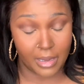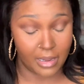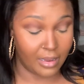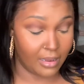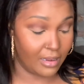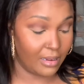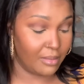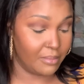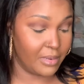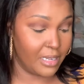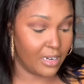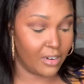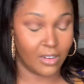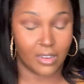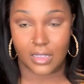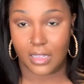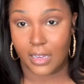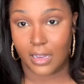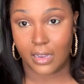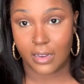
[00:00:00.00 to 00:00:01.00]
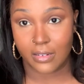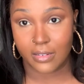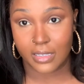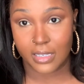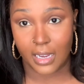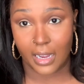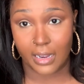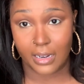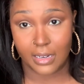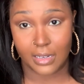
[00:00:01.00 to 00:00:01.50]
I'm not all that
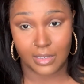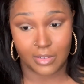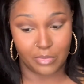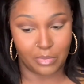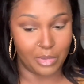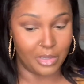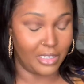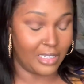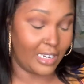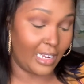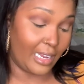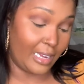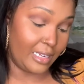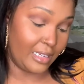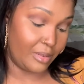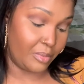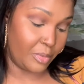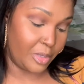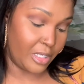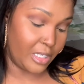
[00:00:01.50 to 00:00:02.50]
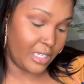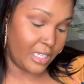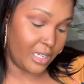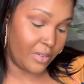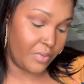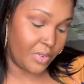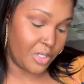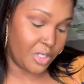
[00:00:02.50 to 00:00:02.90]
creative, but I am willing to give it a